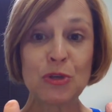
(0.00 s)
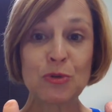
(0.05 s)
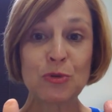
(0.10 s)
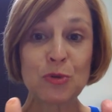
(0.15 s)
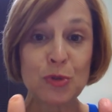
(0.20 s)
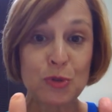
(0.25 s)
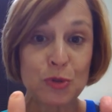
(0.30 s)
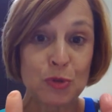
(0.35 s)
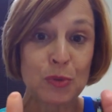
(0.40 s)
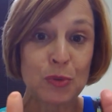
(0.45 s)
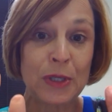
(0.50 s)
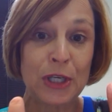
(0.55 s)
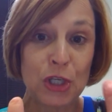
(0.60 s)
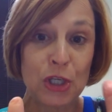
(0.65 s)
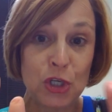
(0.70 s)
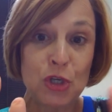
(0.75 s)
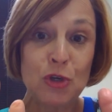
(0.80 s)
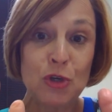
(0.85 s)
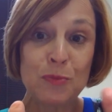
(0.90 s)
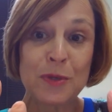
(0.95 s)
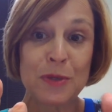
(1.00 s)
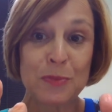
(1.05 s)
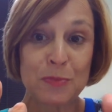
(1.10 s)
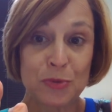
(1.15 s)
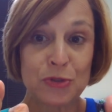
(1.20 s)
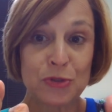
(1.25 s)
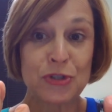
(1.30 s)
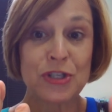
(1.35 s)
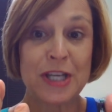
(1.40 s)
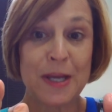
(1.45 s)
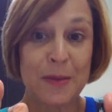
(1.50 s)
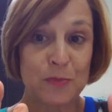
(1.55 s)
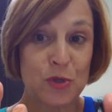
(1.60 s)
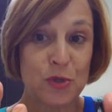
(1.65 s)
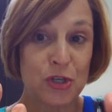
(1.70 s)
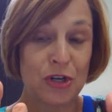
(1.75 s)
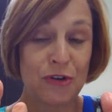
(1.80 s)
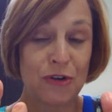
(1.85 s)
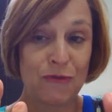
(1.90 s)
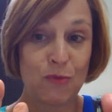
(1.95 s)
between human
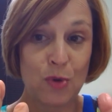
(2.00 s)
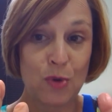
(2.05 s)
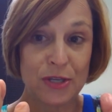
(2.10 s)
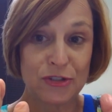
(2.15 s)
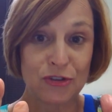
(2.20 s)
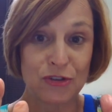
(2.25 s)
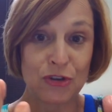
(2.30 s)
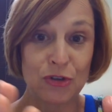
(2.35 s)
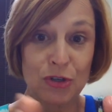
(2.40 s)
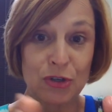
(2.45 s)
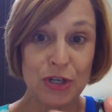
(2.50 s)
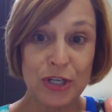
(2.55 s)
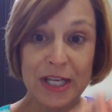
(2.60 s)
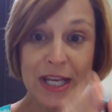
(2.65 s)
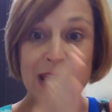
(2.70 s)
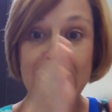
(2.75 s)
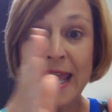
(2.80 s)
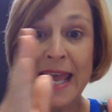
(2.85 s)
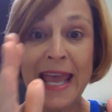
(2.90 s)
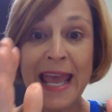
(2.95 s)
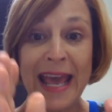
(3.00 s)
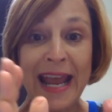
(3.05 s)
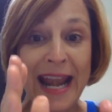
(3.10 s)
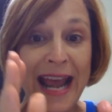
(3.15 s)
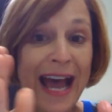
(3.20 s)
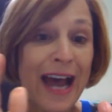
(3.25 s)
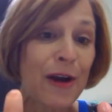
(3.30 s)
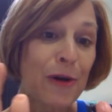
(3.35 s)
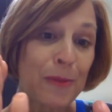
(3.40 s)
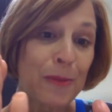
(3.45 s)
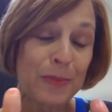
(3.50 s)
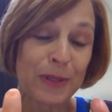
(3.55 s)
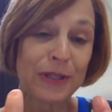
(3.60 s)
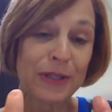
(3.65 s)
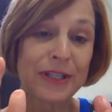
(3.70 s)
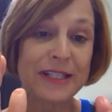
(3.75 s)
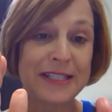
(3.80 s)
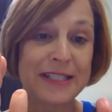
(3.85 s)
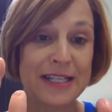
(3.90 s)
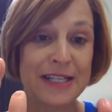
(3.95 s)
perception of what's good and our
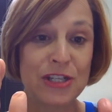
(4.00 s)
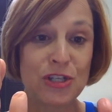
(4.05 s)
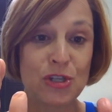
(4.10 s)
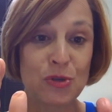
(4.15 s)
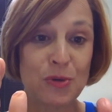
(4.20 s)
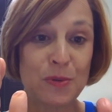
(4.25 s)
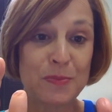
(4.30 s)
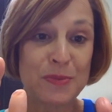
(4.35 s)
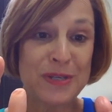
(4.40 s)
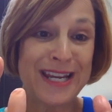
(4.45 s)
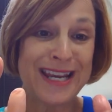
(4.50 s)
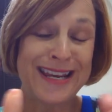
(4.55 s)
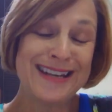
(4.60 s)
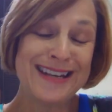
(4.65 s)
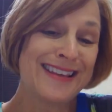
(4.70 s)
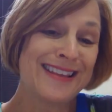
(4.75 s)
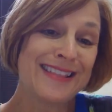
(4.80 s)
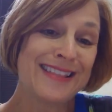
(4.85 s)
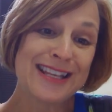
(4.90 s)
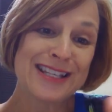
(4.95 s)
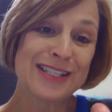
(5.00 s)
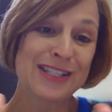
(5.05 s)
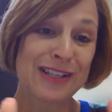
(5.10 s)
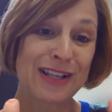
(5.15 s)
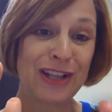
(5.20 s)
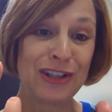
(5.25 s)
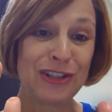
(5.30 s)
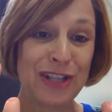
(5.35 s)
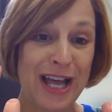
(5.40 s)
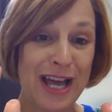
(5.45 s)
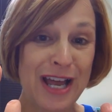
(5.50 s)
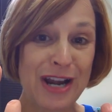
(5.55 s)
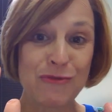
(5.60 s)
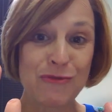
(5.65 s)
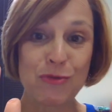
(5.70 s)
ability to obtain it. That's a lot of